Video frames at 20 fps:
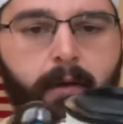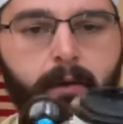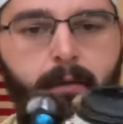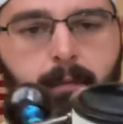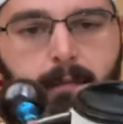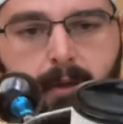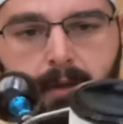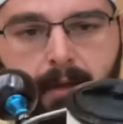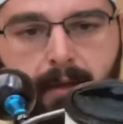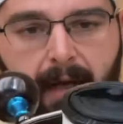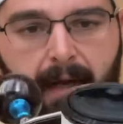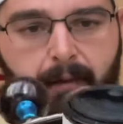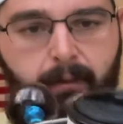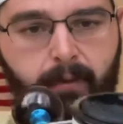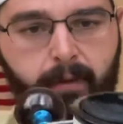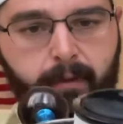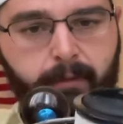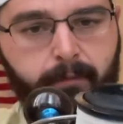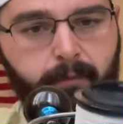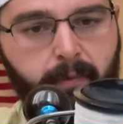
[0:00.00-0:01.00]
But I
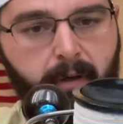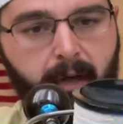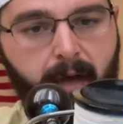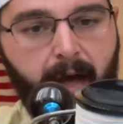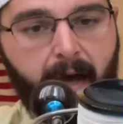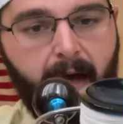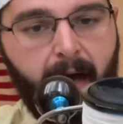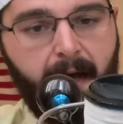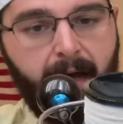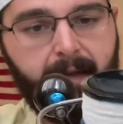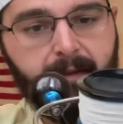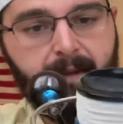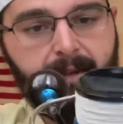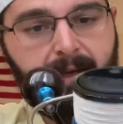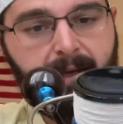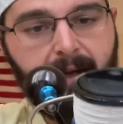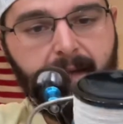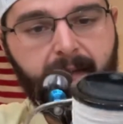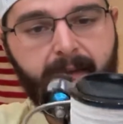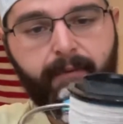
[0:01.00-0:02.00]
would highly,
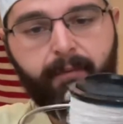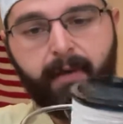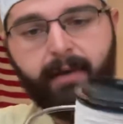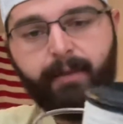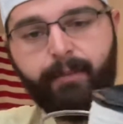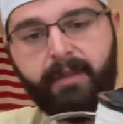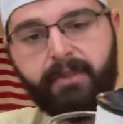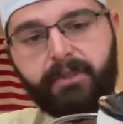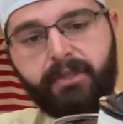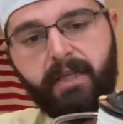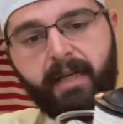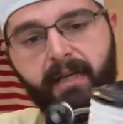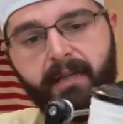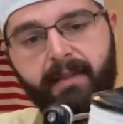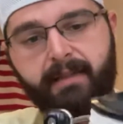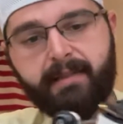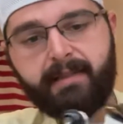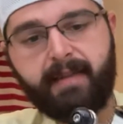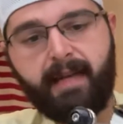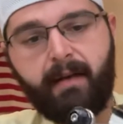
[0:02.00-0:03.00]
highly recommend checking
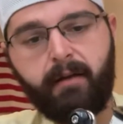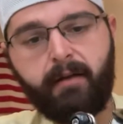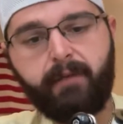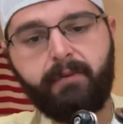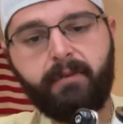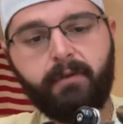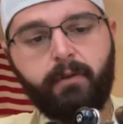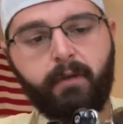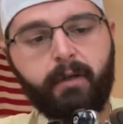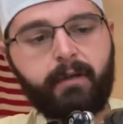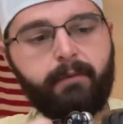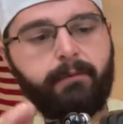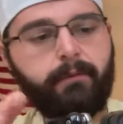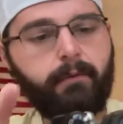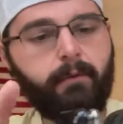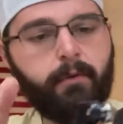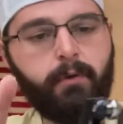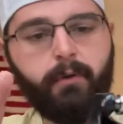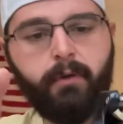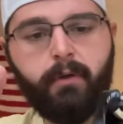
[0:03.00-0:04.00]
this out. If you're looking
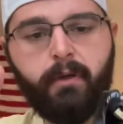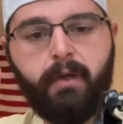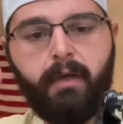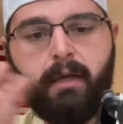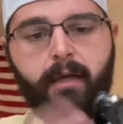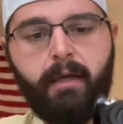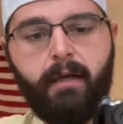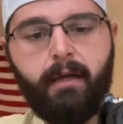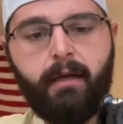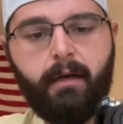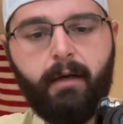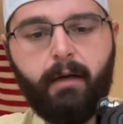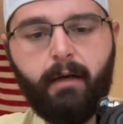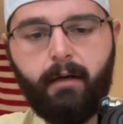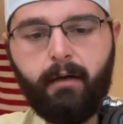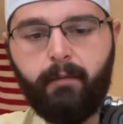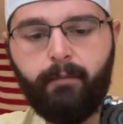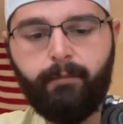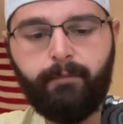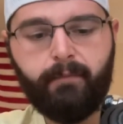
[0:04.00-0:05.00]
for
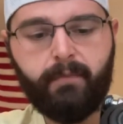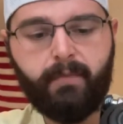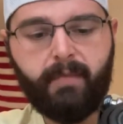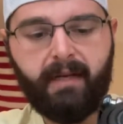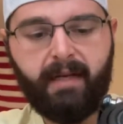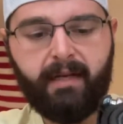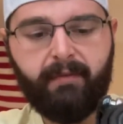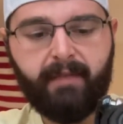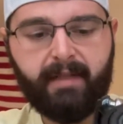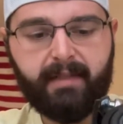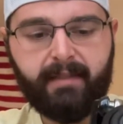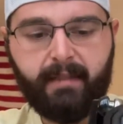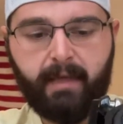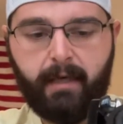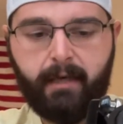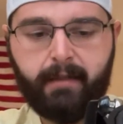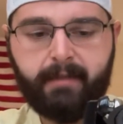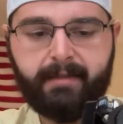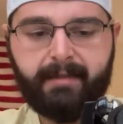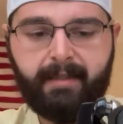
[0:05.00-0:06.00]
kind of like a
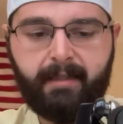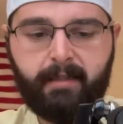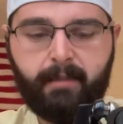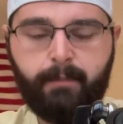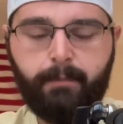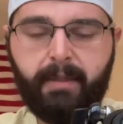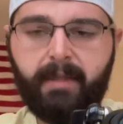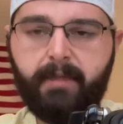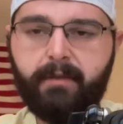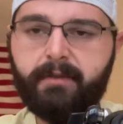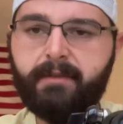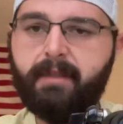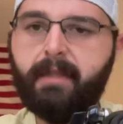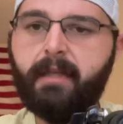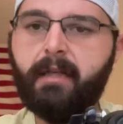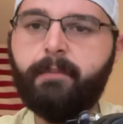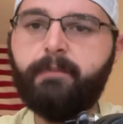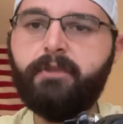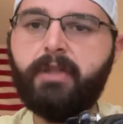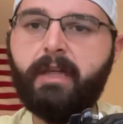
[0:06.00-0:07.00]
dock setup, pier
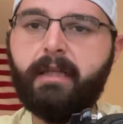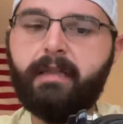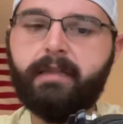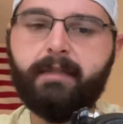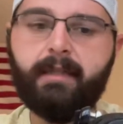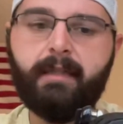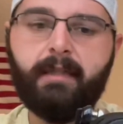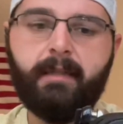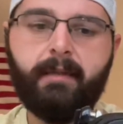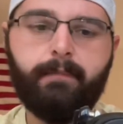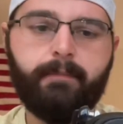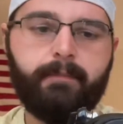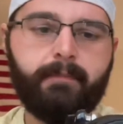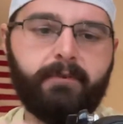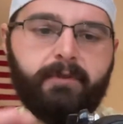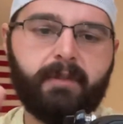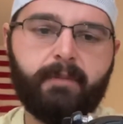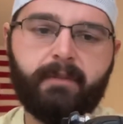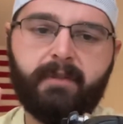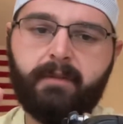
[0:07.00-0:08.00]
setup, jetty setup,
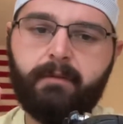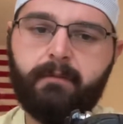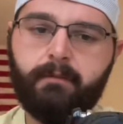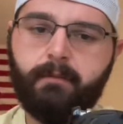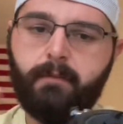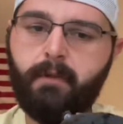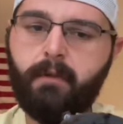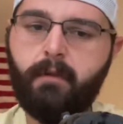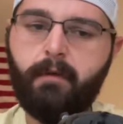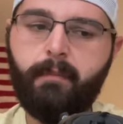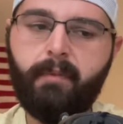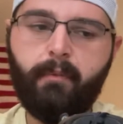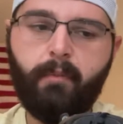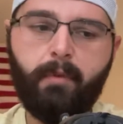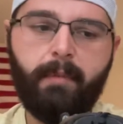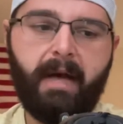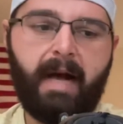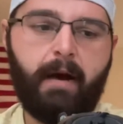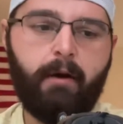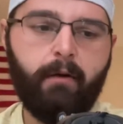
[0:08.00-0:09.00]
something a little bit
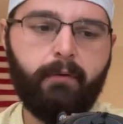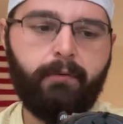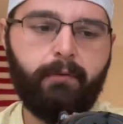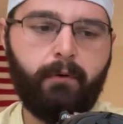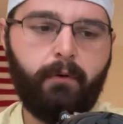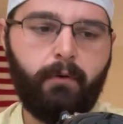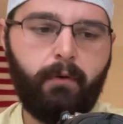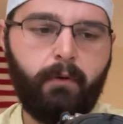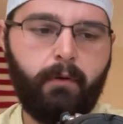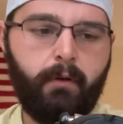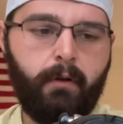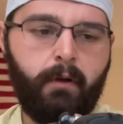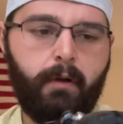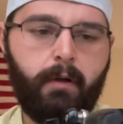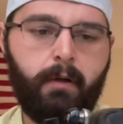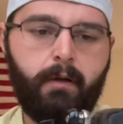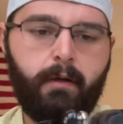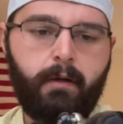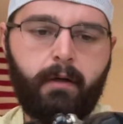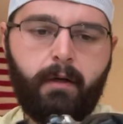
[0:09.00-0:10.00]
more powerful,
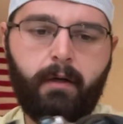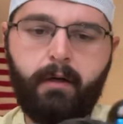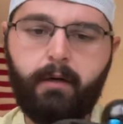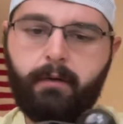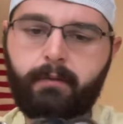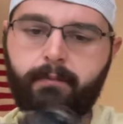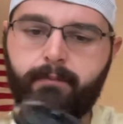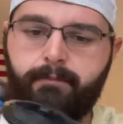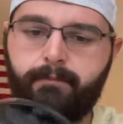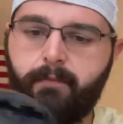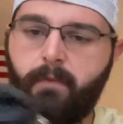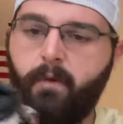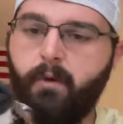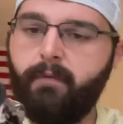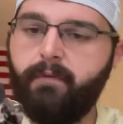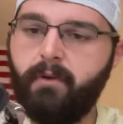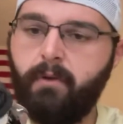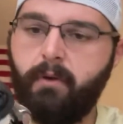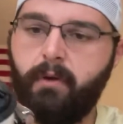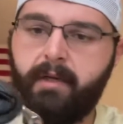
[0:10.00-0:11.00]
or
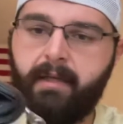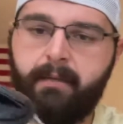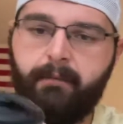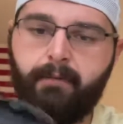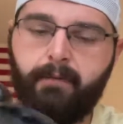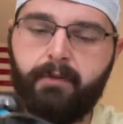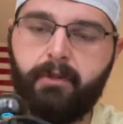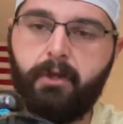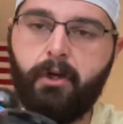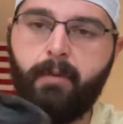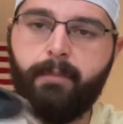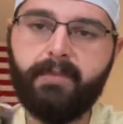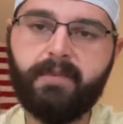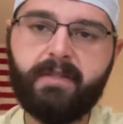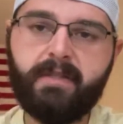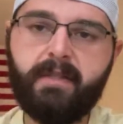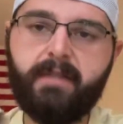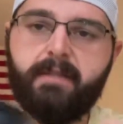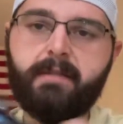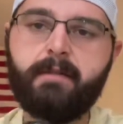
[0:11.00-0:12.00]
if you're looking for tarpon
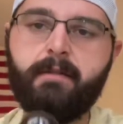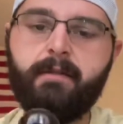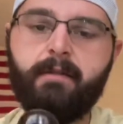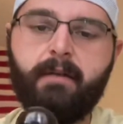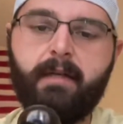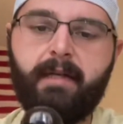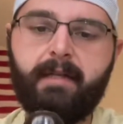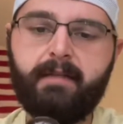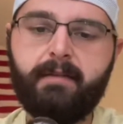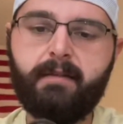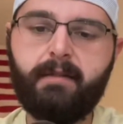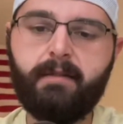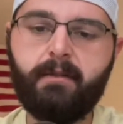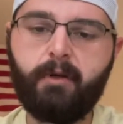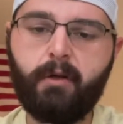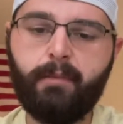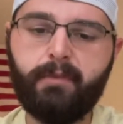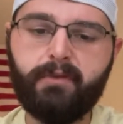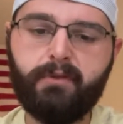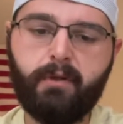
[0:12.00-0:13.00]
season, as the
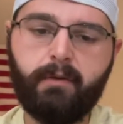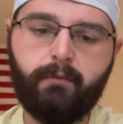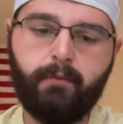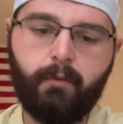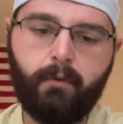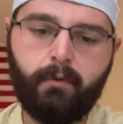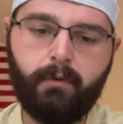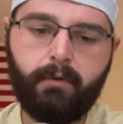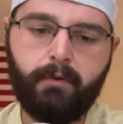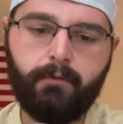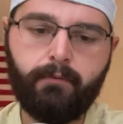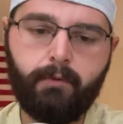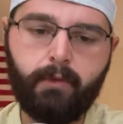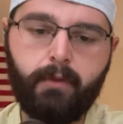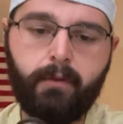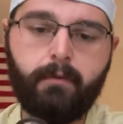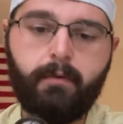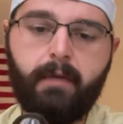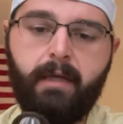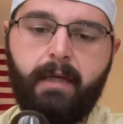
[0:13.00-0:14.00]
tarpon start rolling
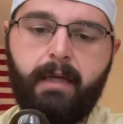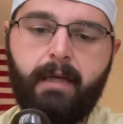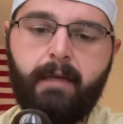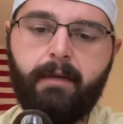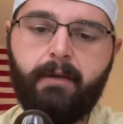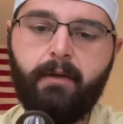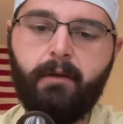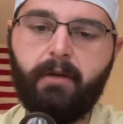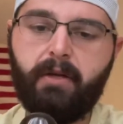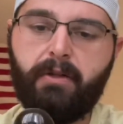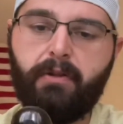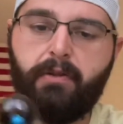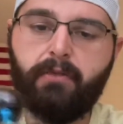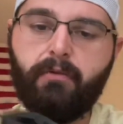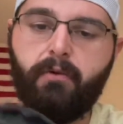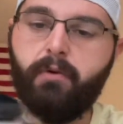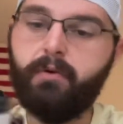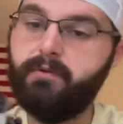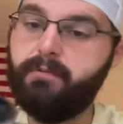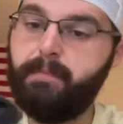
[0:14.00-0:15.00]
through, you're looking to
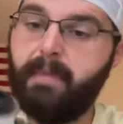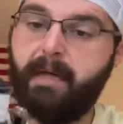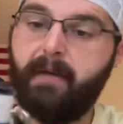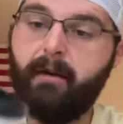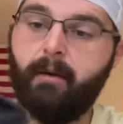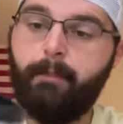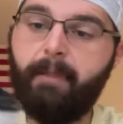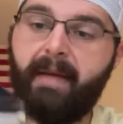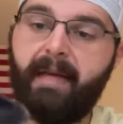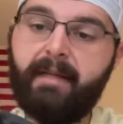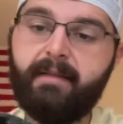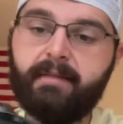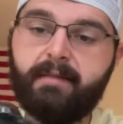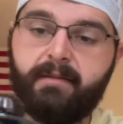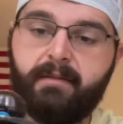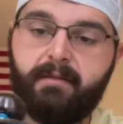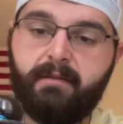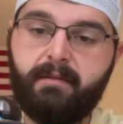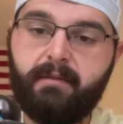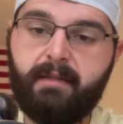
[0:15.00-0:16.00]
throw those bigger
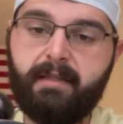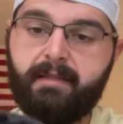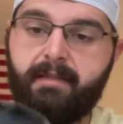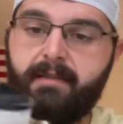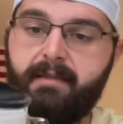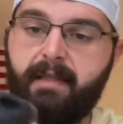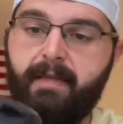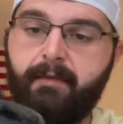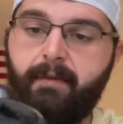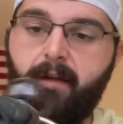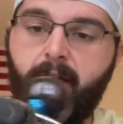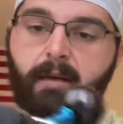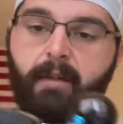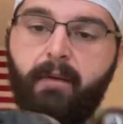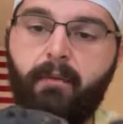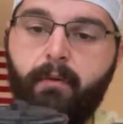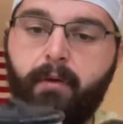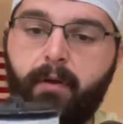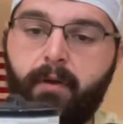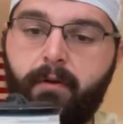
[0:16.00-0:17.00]
baits, this is definitely going to be
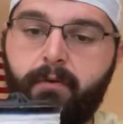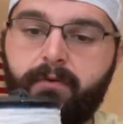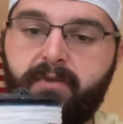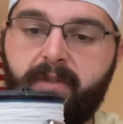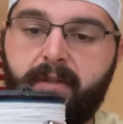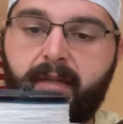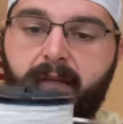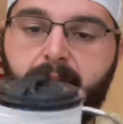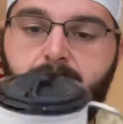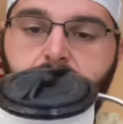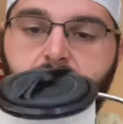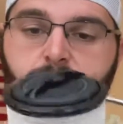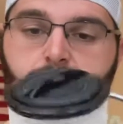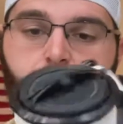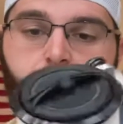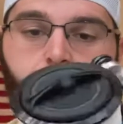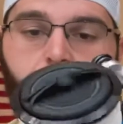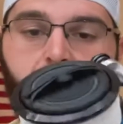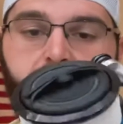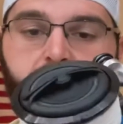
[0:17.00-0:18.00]
one of those to definitely
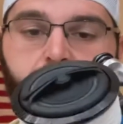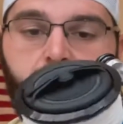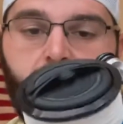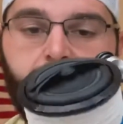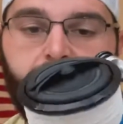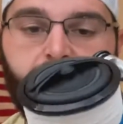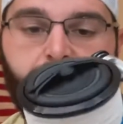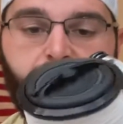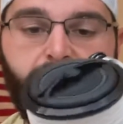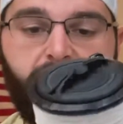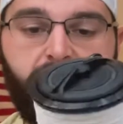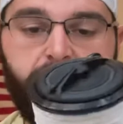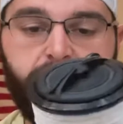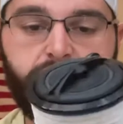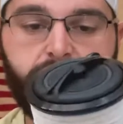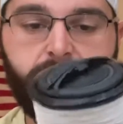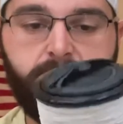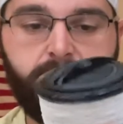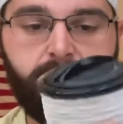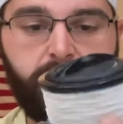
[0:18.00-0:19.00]
muscle up some
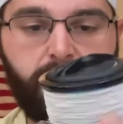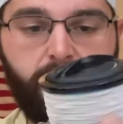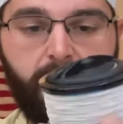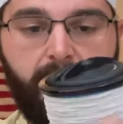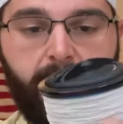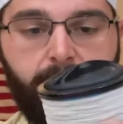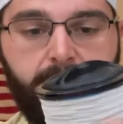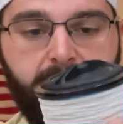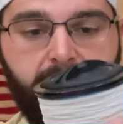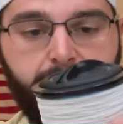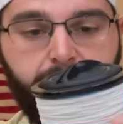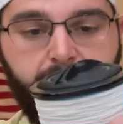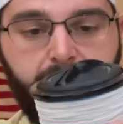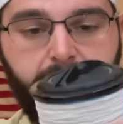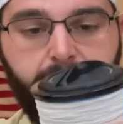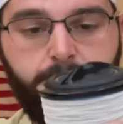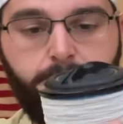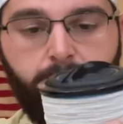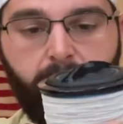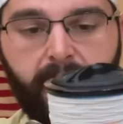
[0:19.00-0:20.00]
fish. So I would
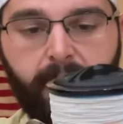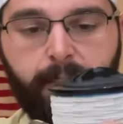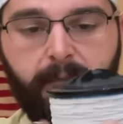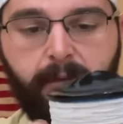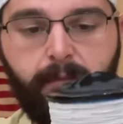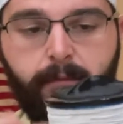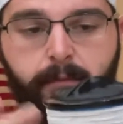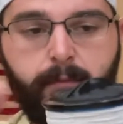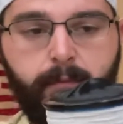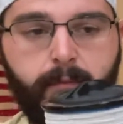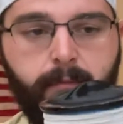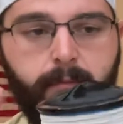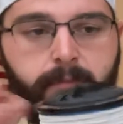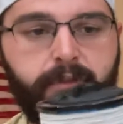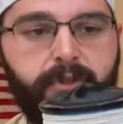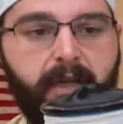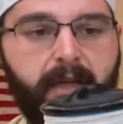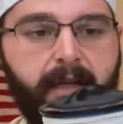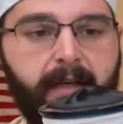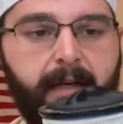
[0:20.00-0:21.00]
definitely recommend
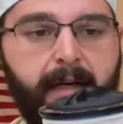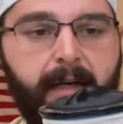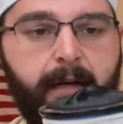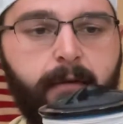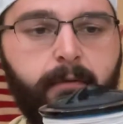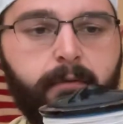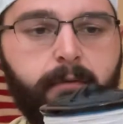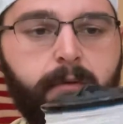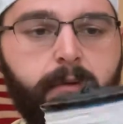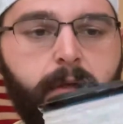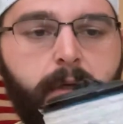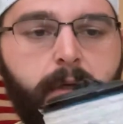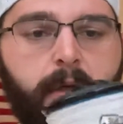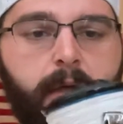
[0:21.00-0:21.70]
checking it out.